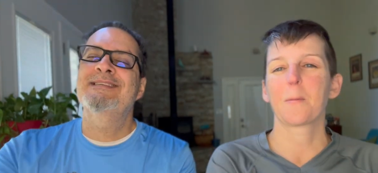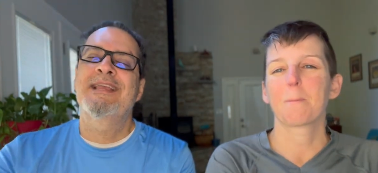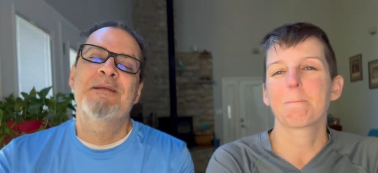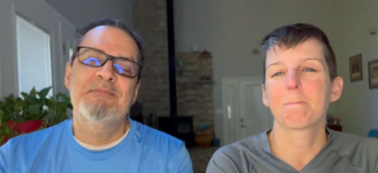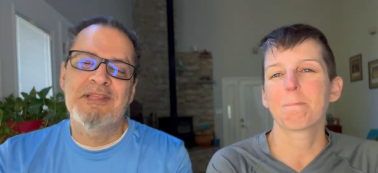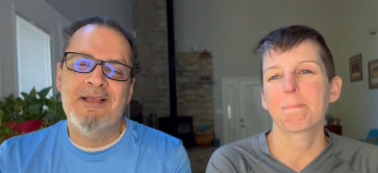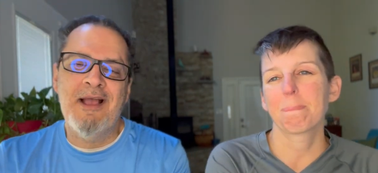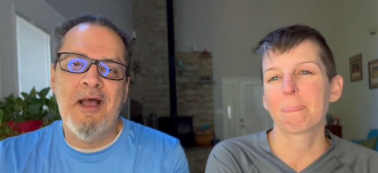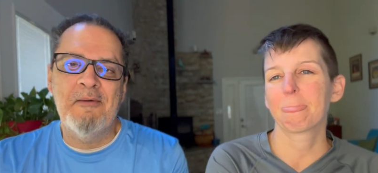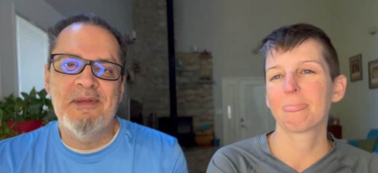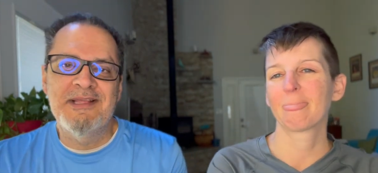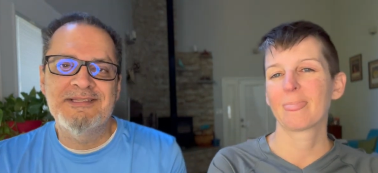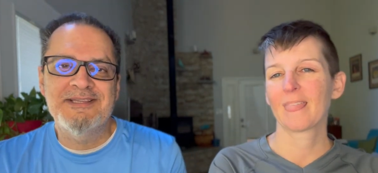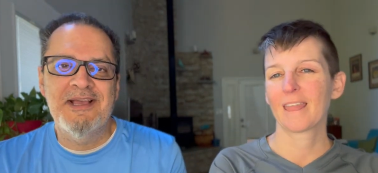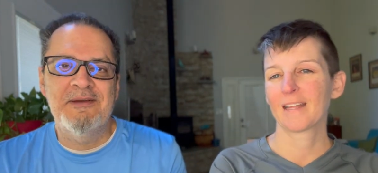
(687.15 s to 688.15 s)
Speaker 1: keep the
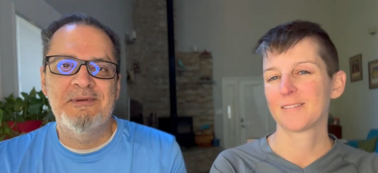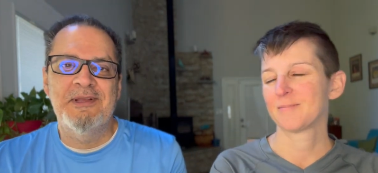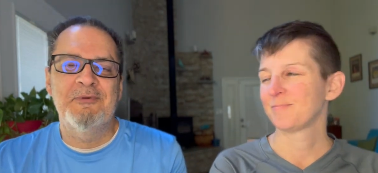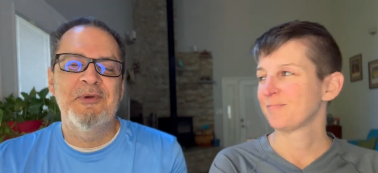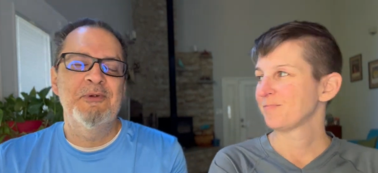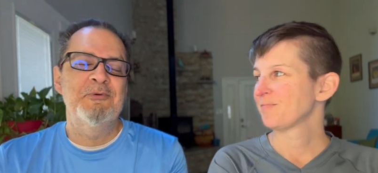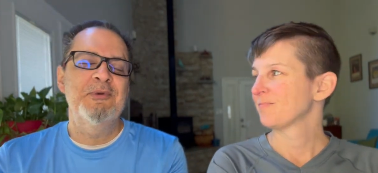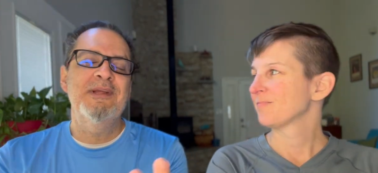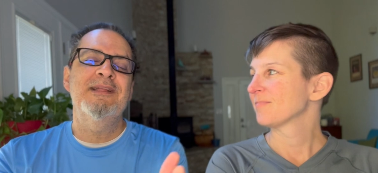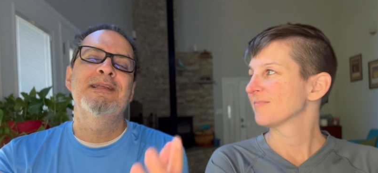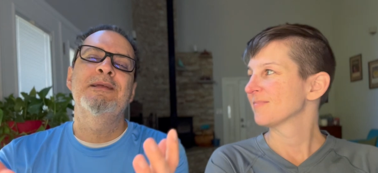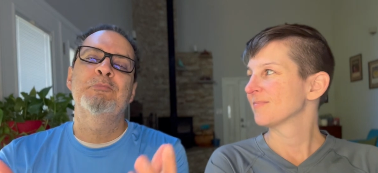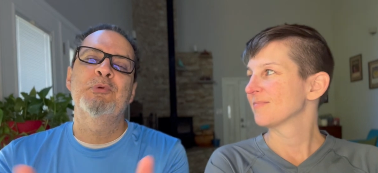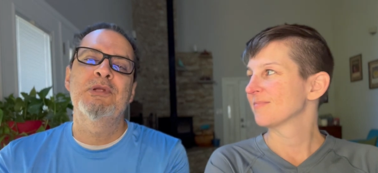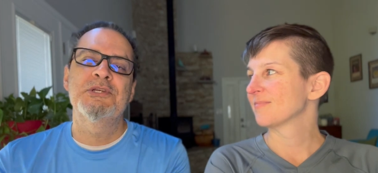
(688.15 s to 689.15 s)
comments coming. We
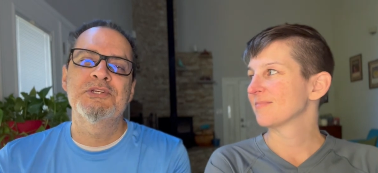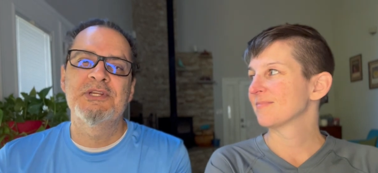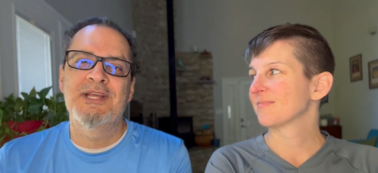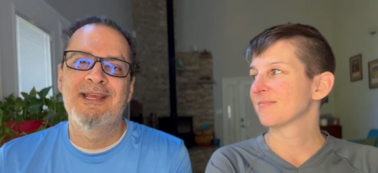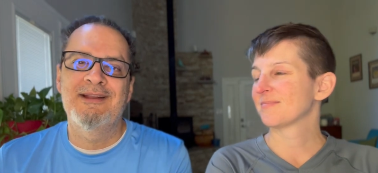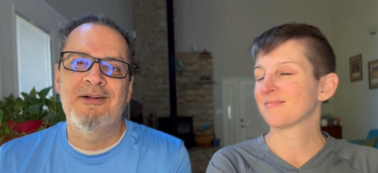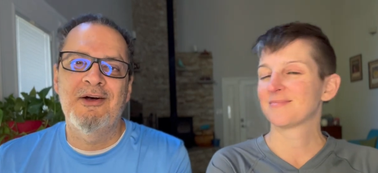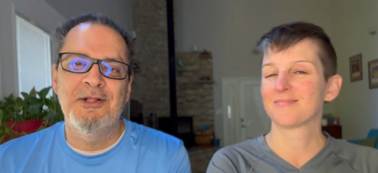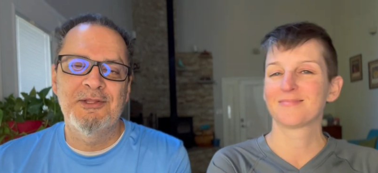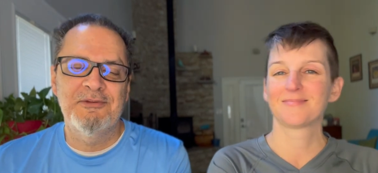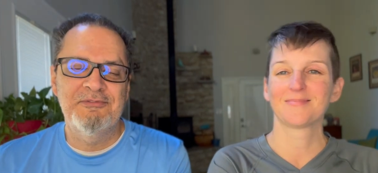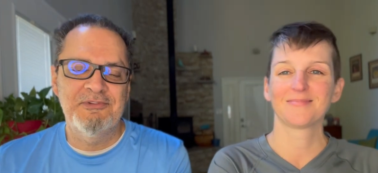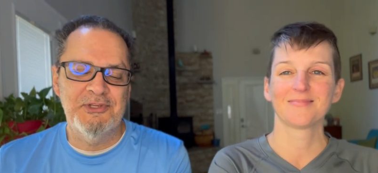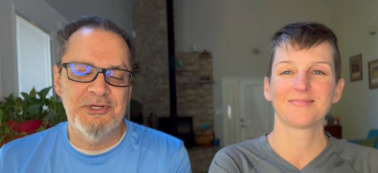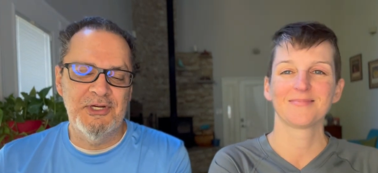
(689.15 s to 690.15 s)
really appreciate all
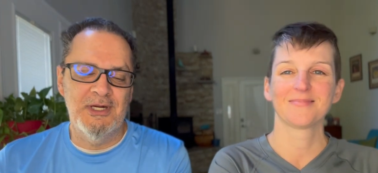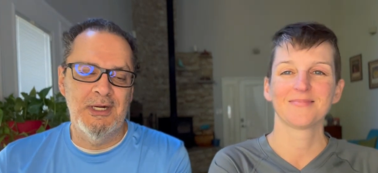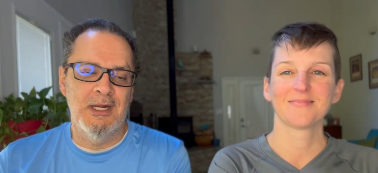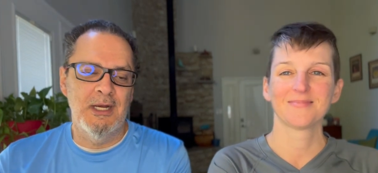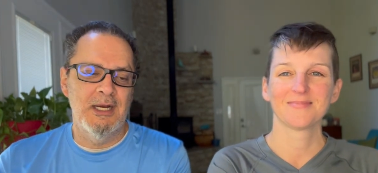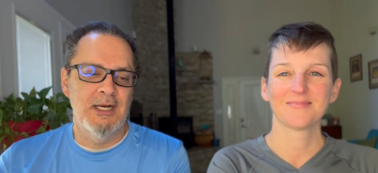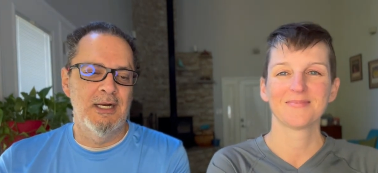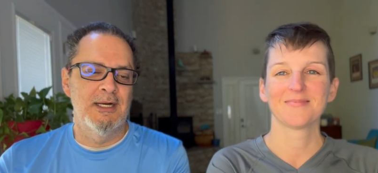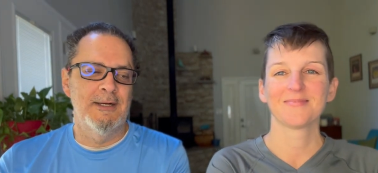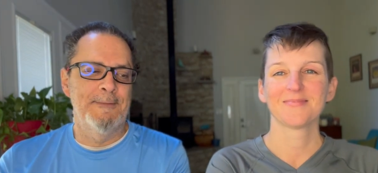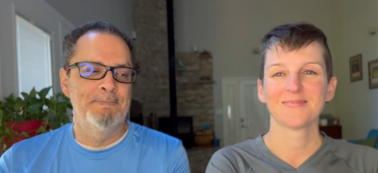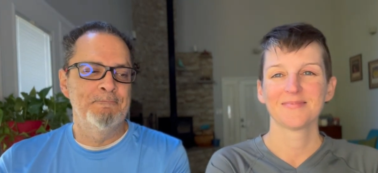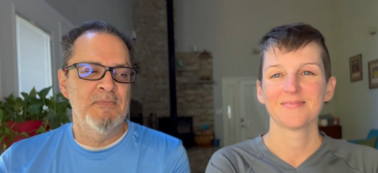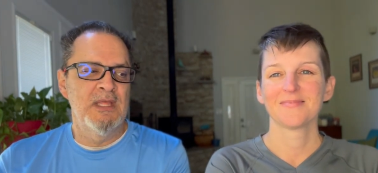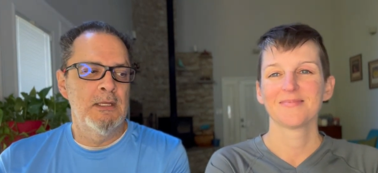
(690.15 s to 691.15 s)
of your
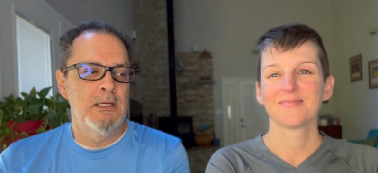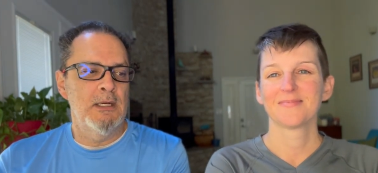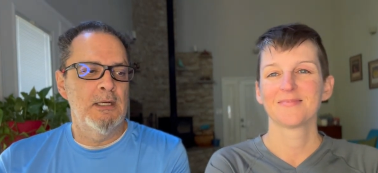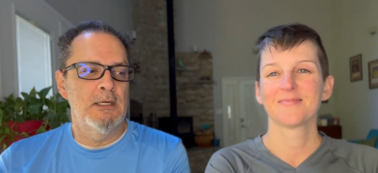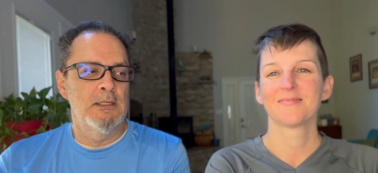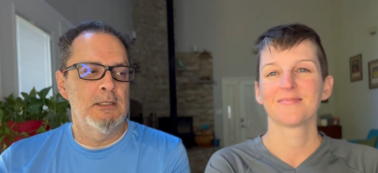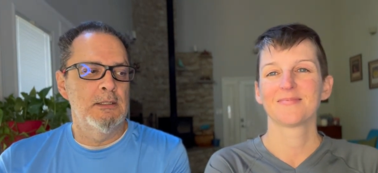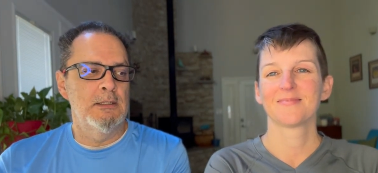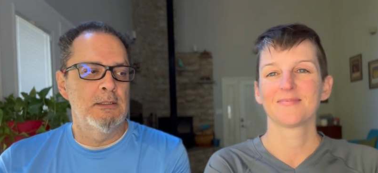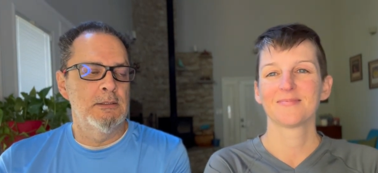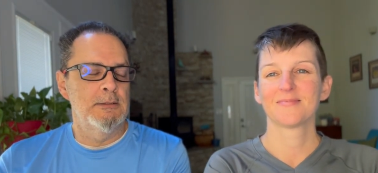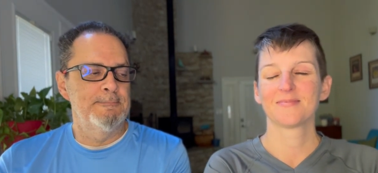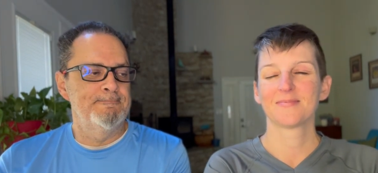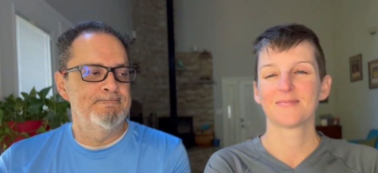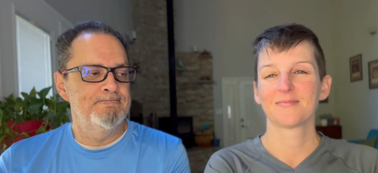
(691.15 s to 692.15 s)
um,
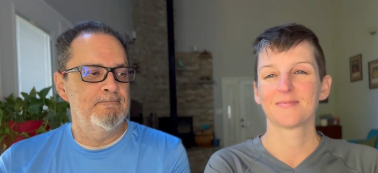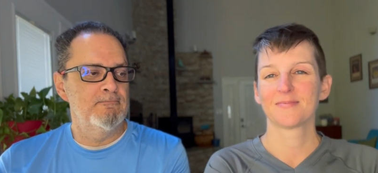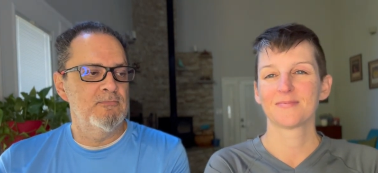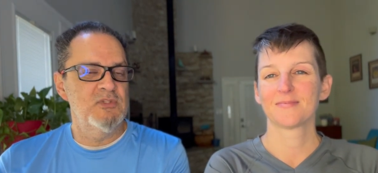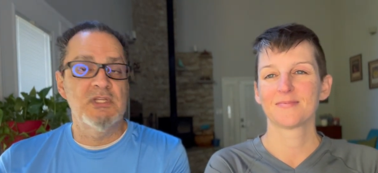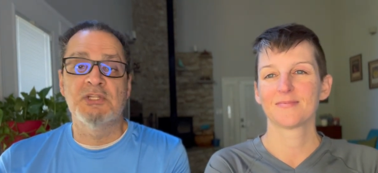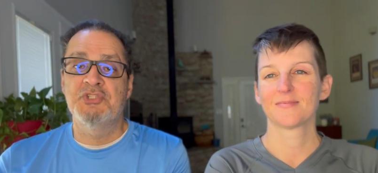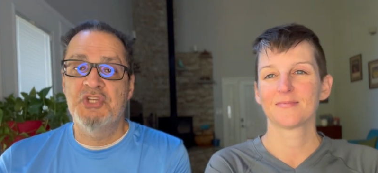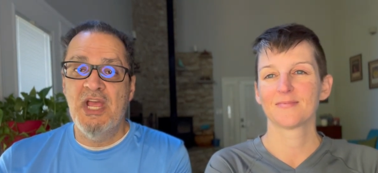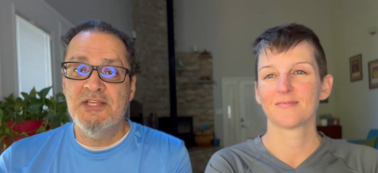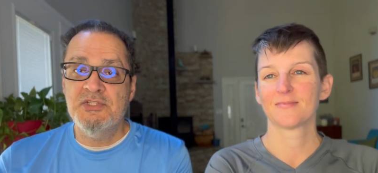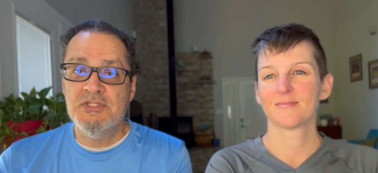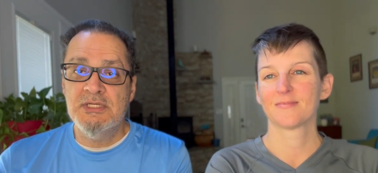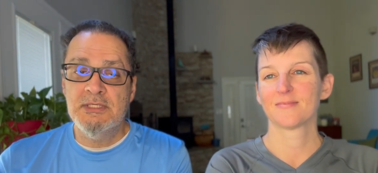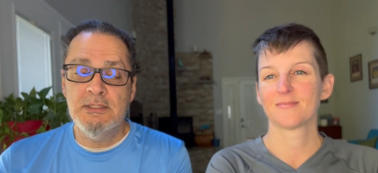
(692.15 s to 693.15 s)
um,
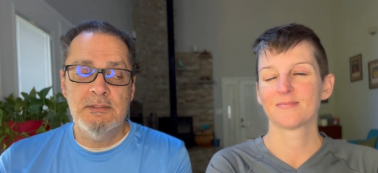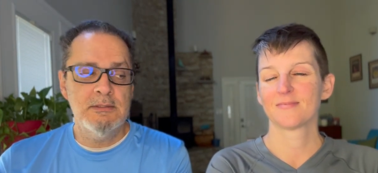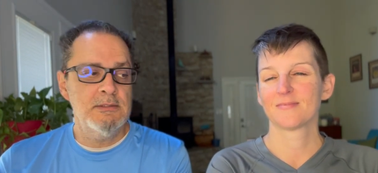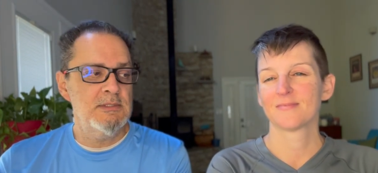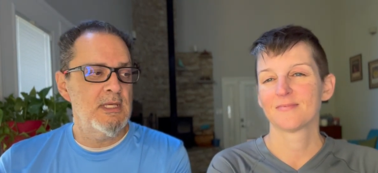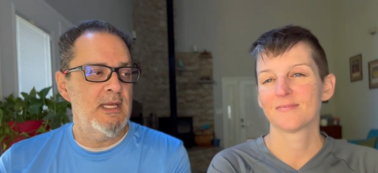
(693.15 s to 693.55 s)
suggestions